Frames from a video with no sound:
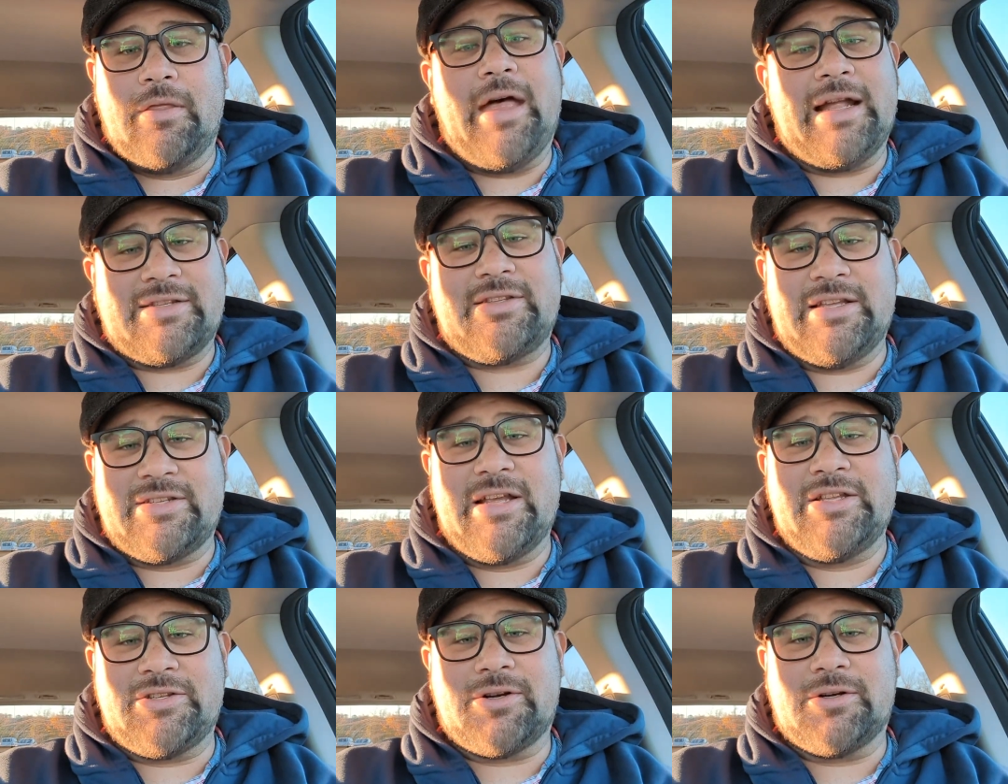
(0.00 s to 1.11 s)
That's the
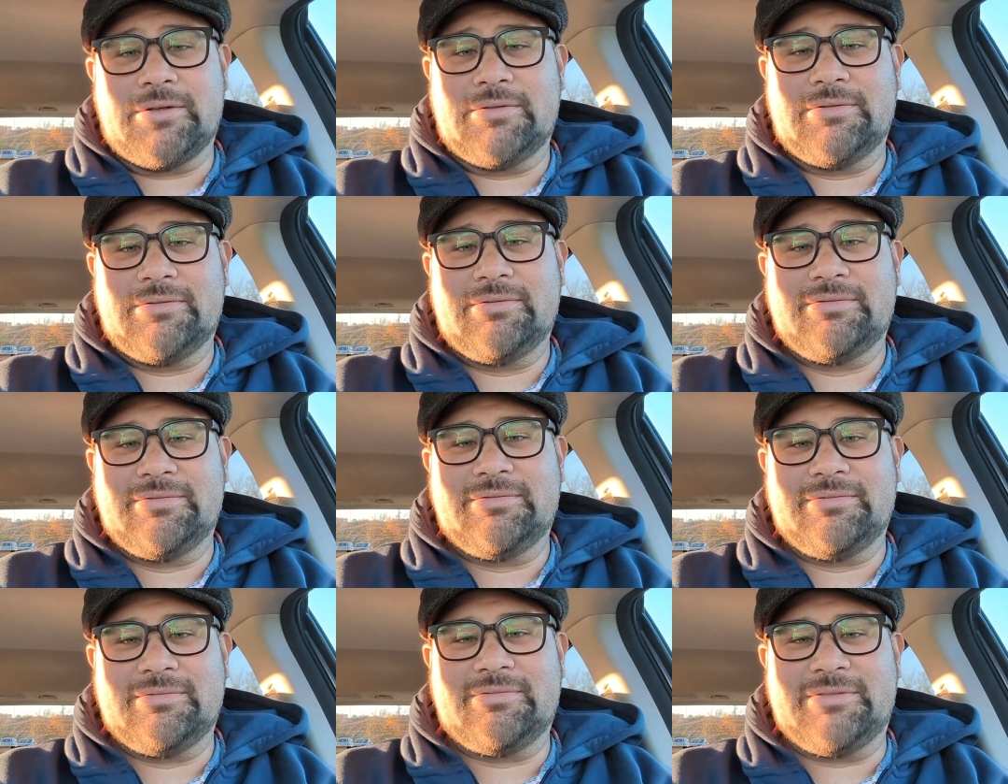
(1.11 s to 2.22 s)
sensor
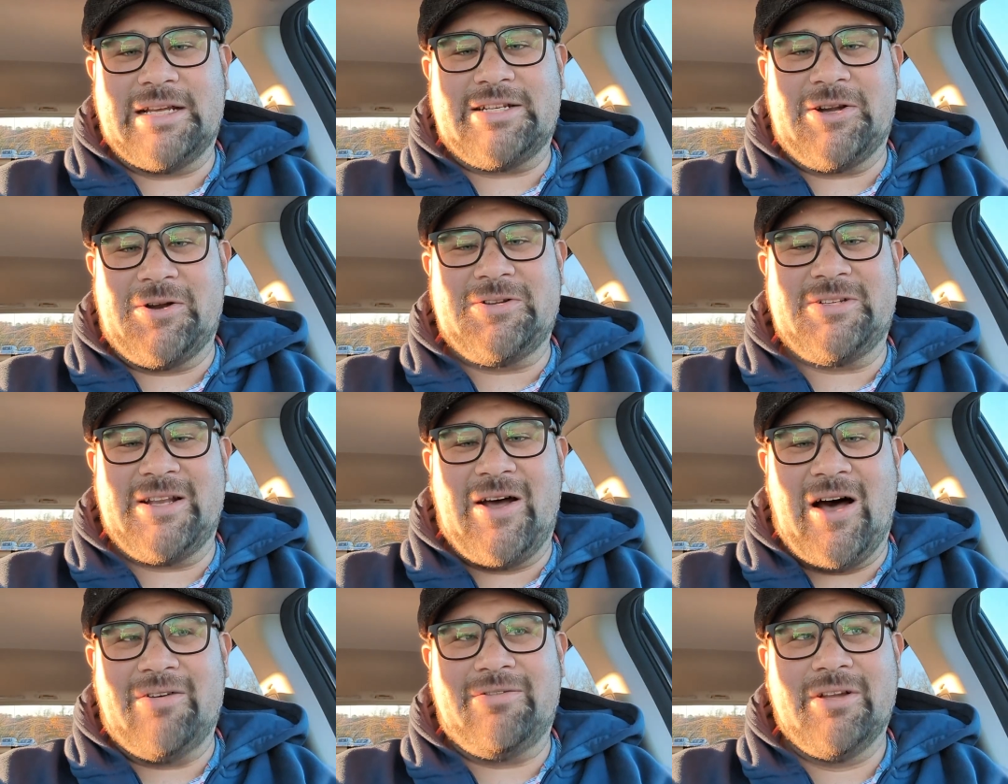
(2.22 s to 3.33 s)
that turns it
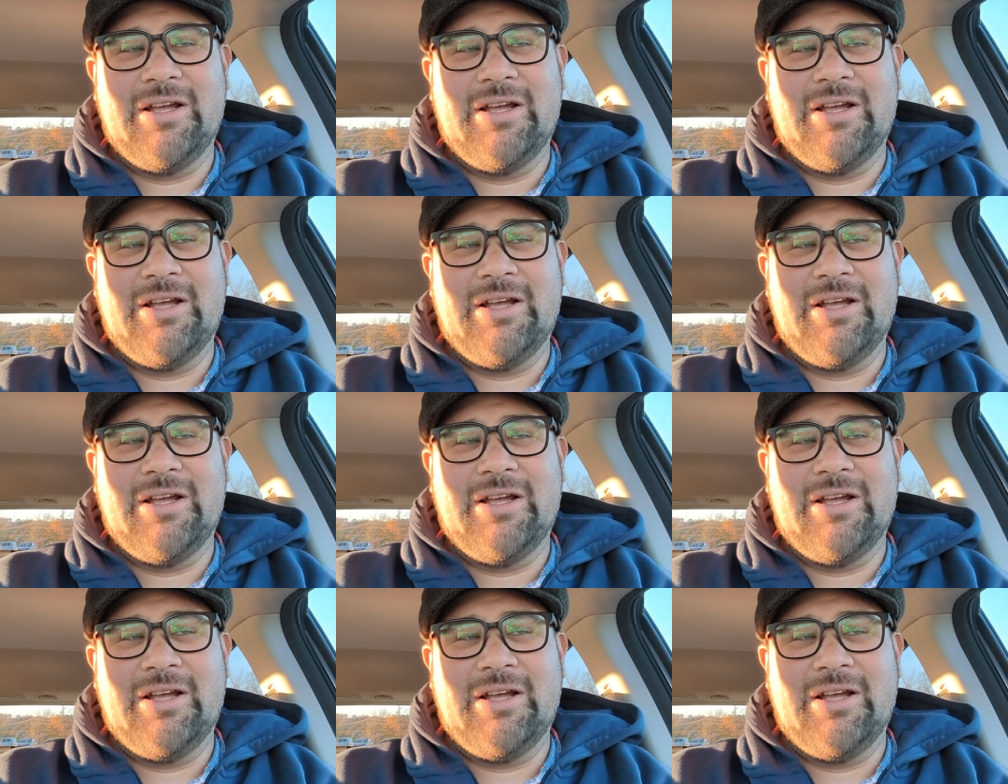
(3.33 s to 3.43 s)
off.